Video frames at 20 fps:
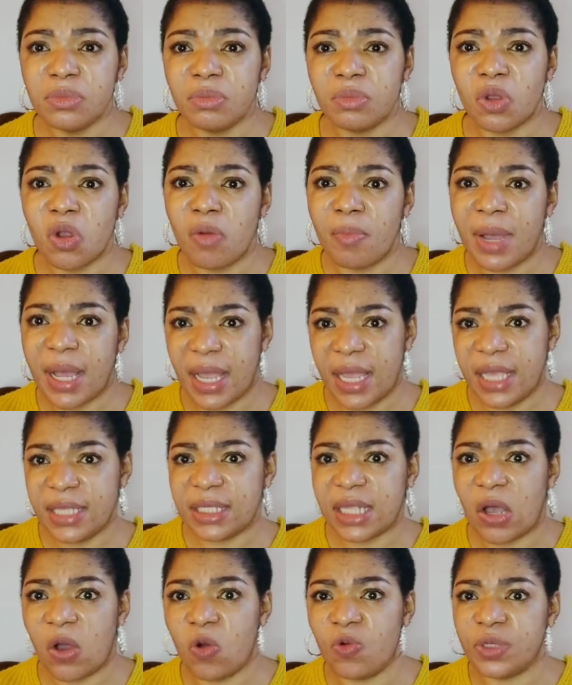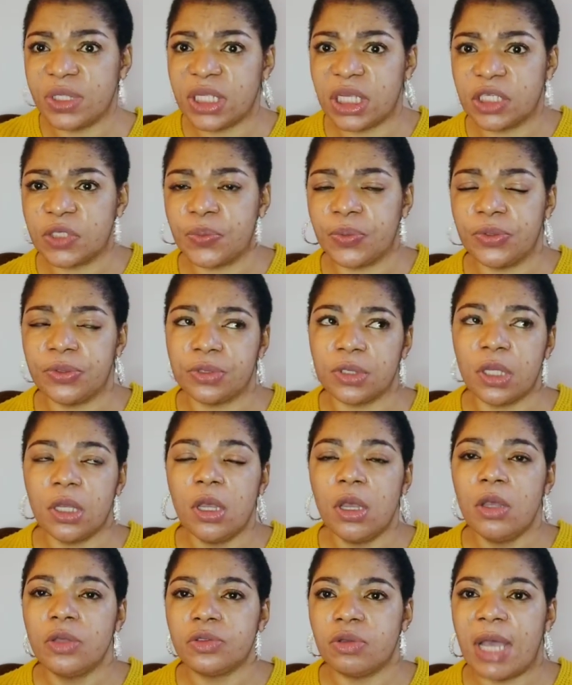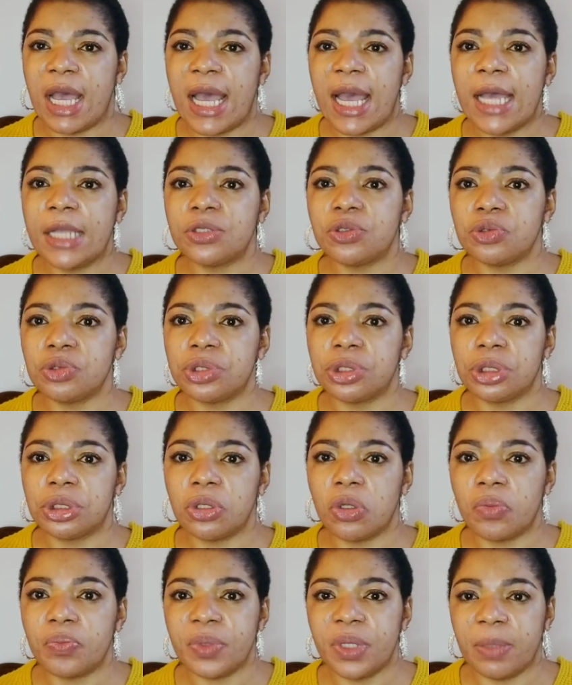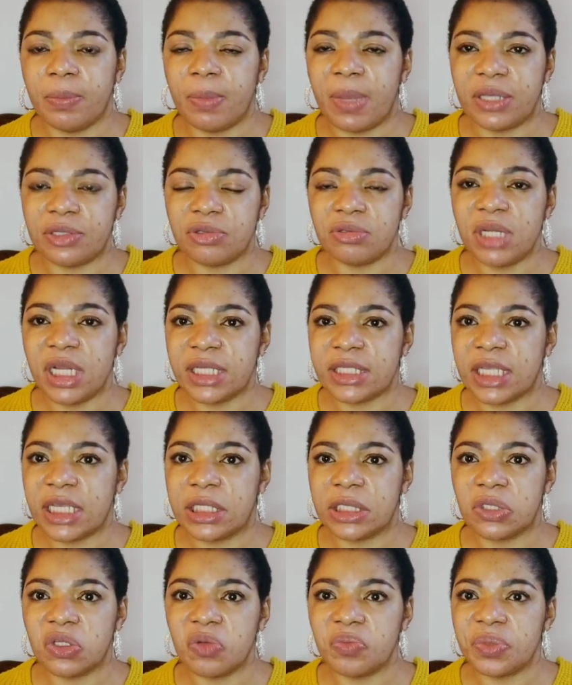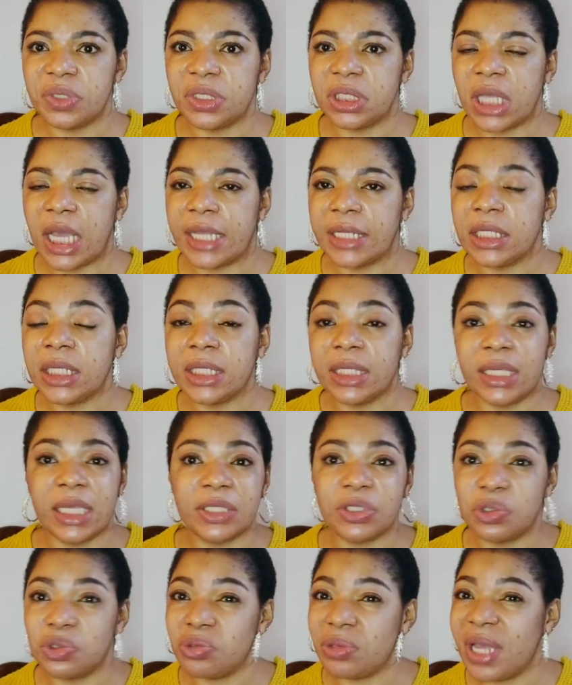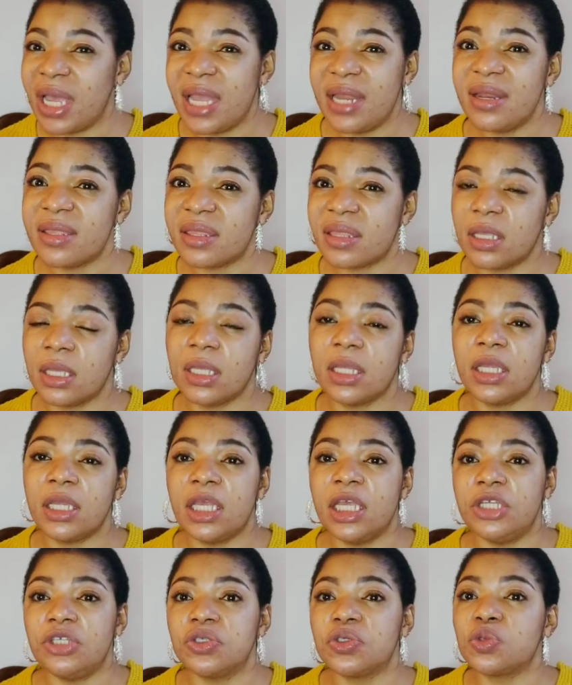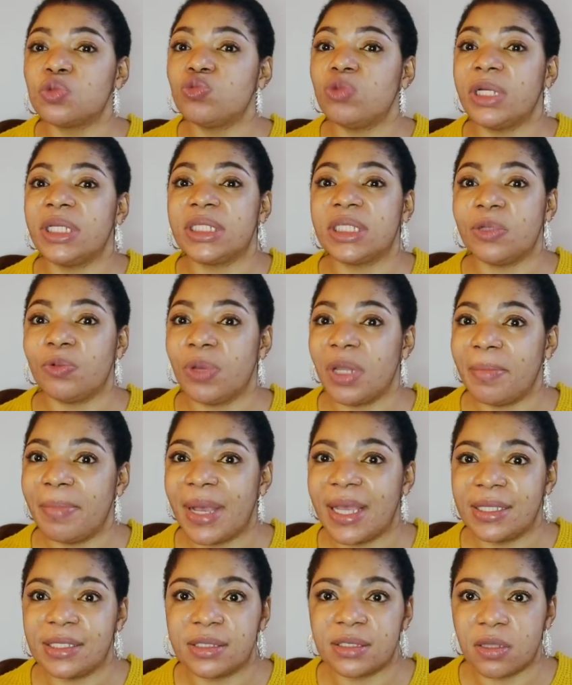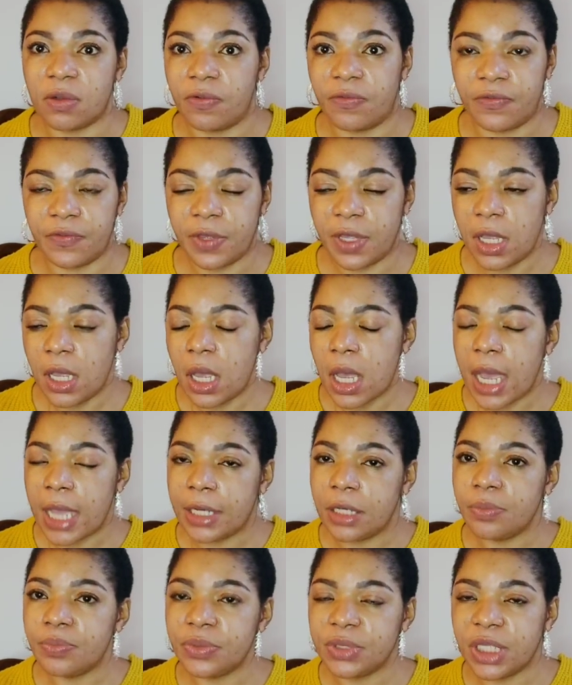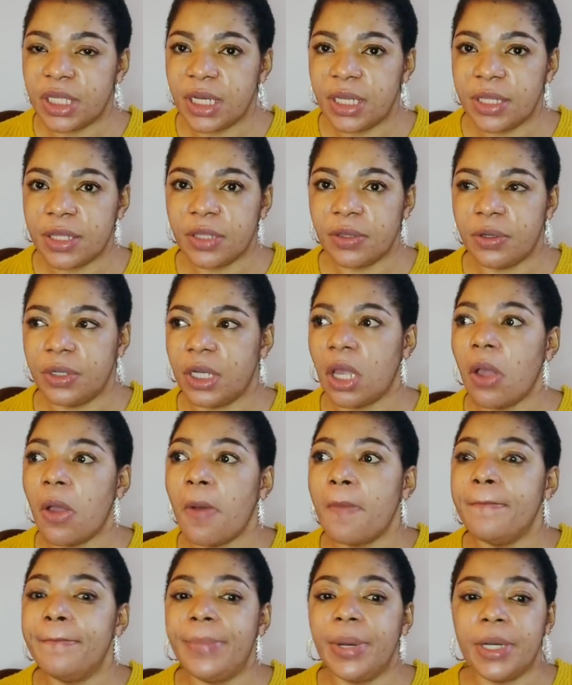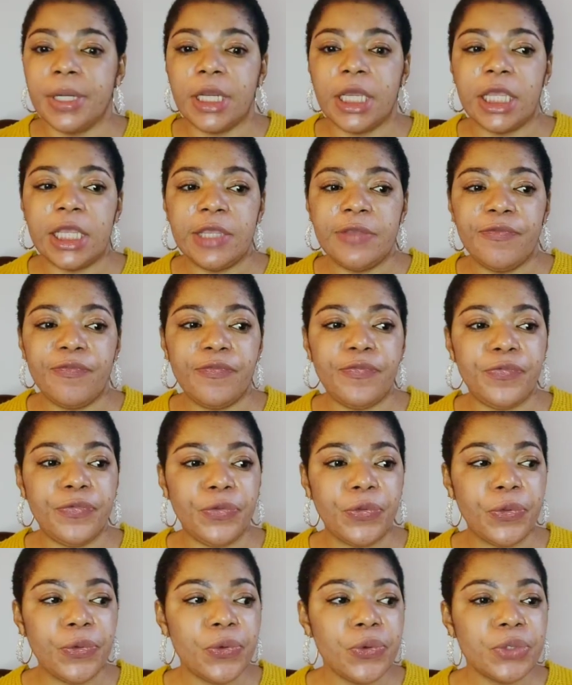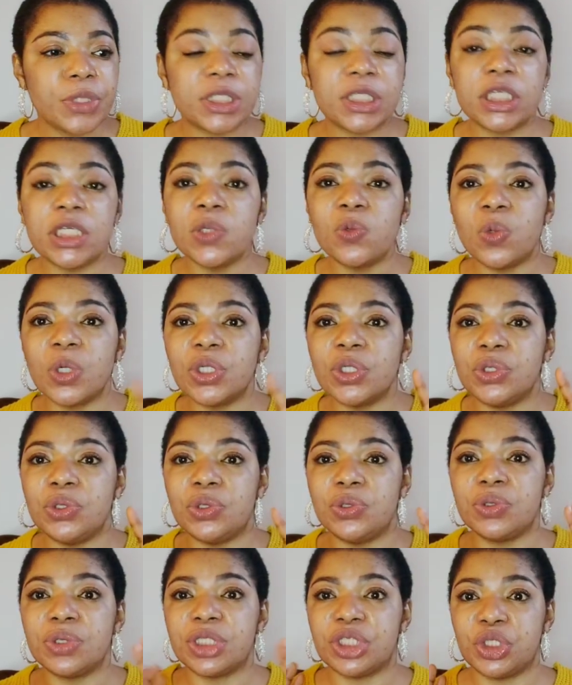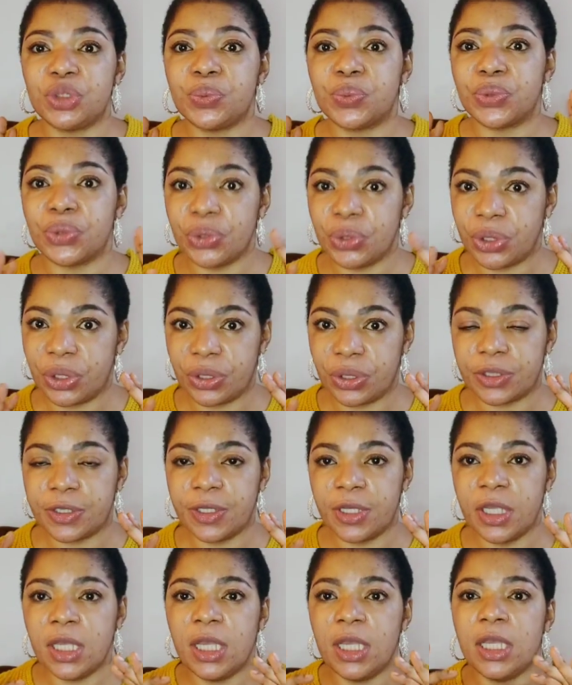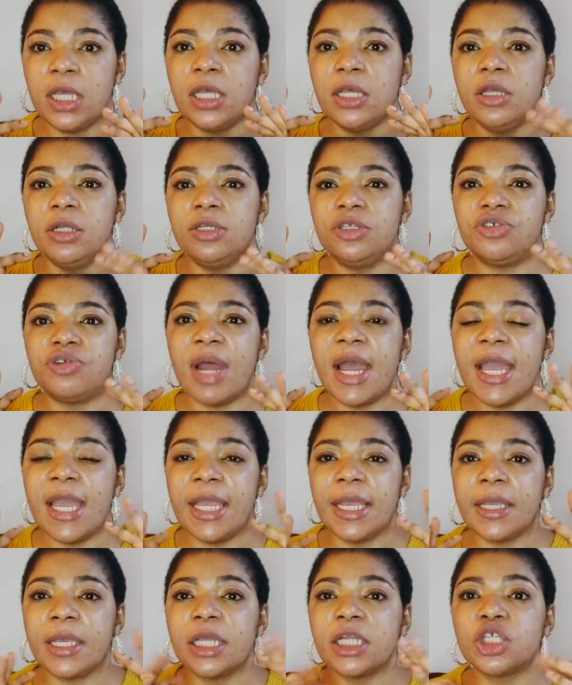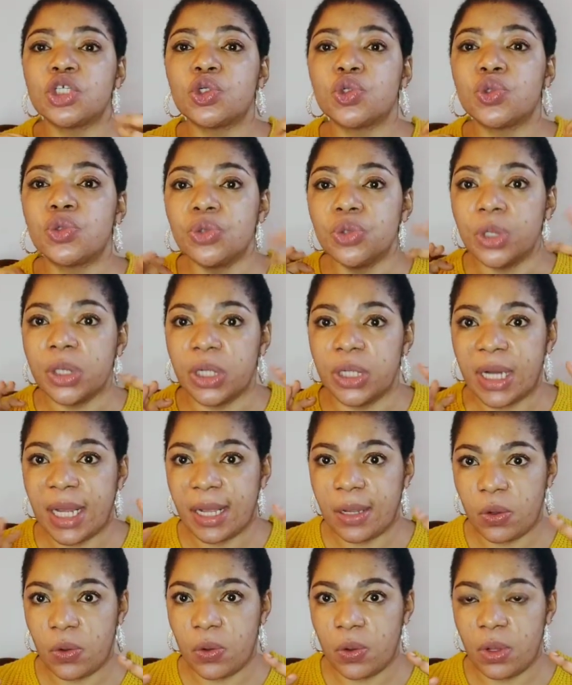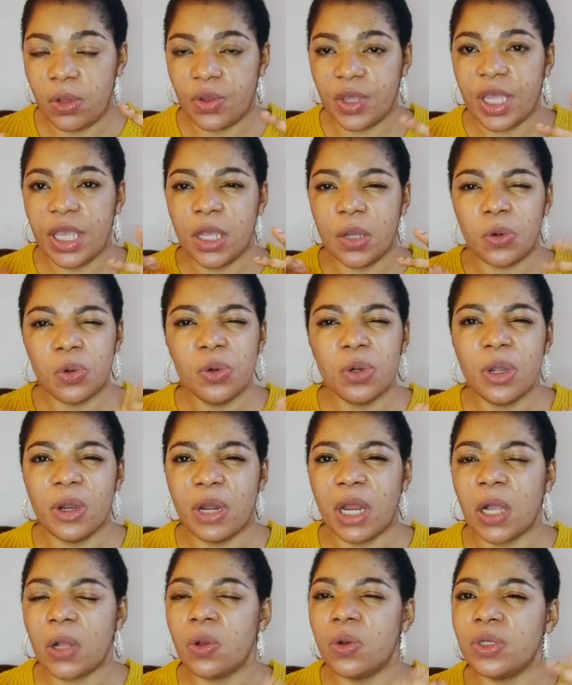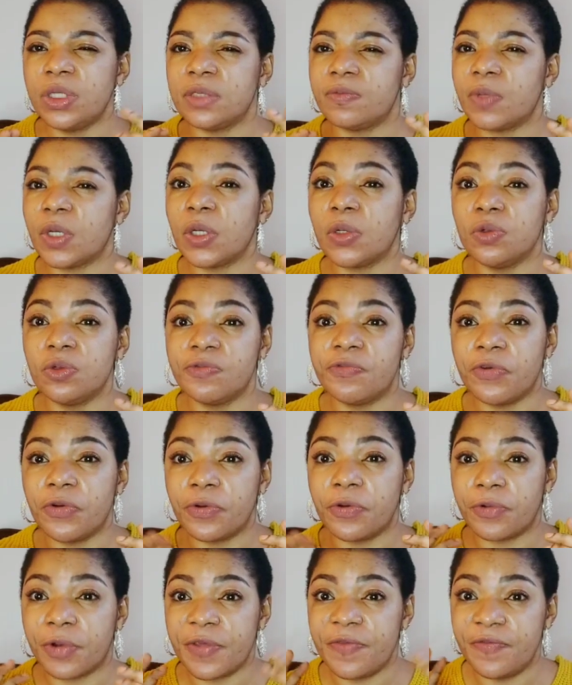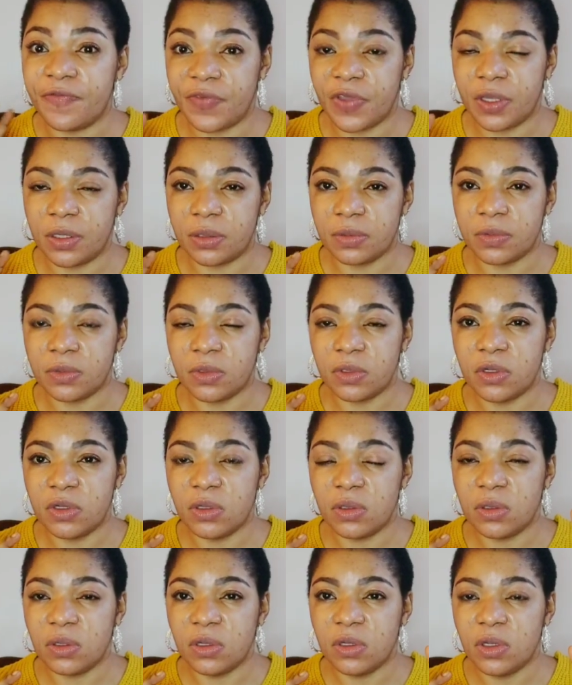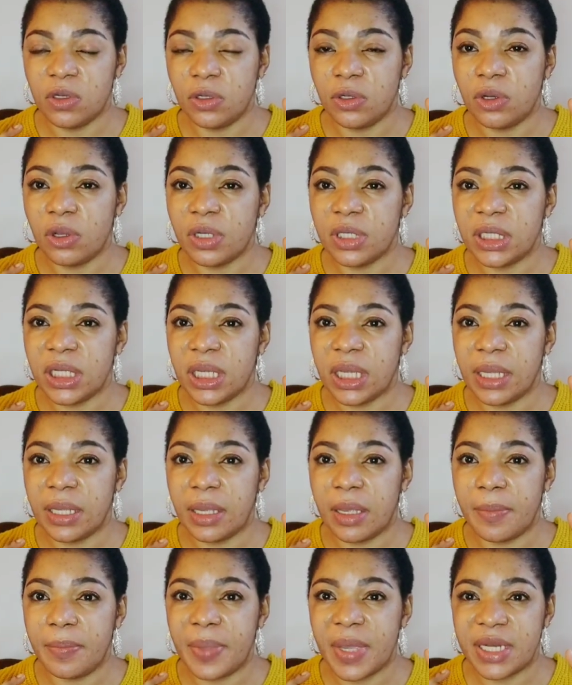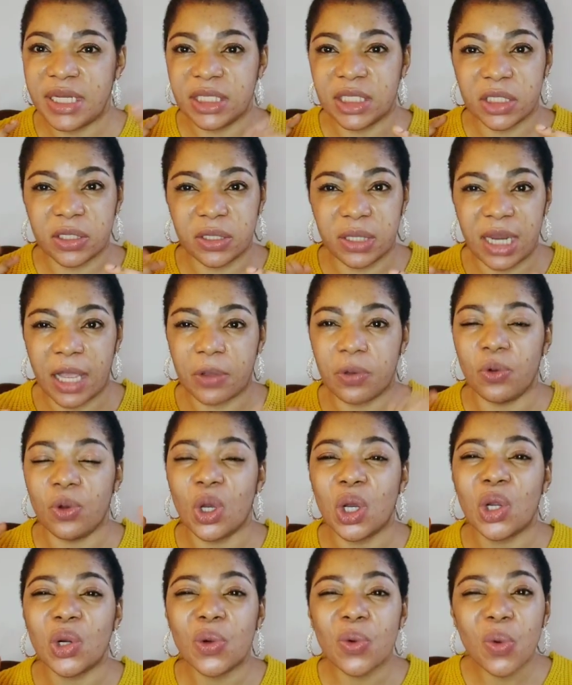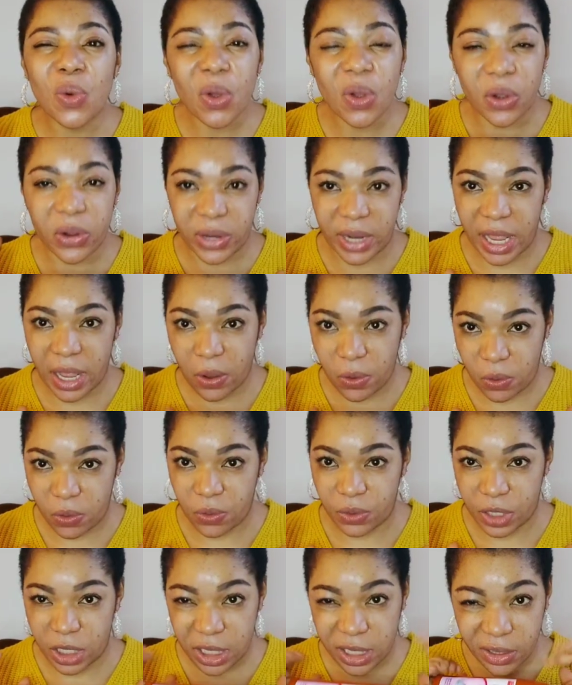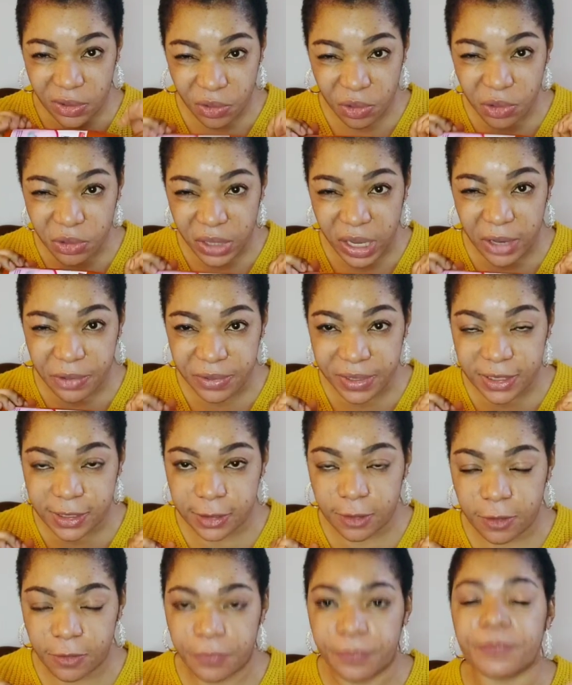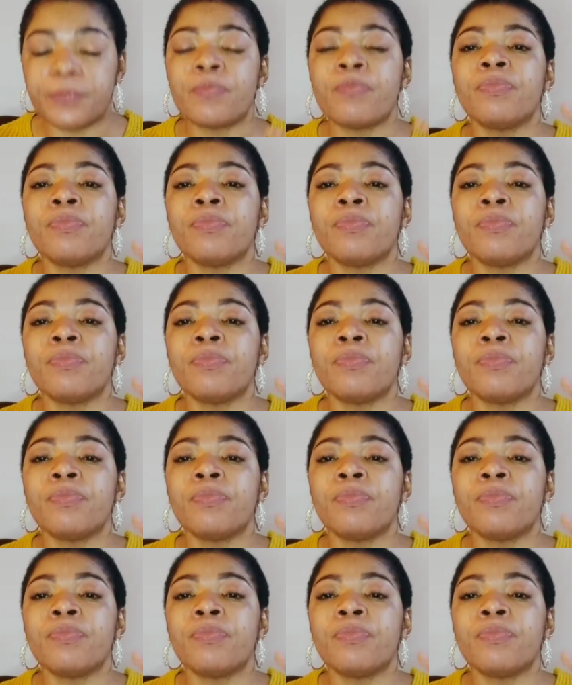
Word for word: Because my hands are always exposed. So I had to stop it. But as soon as I stopped it, I didn't get to do anything. It just went away by itself. I didn't put anything on it. But if you still want to use this product, try and get crew kanako okay crew kanako is very good for green vein not the bellis kanako crew kanako the crew kanako itself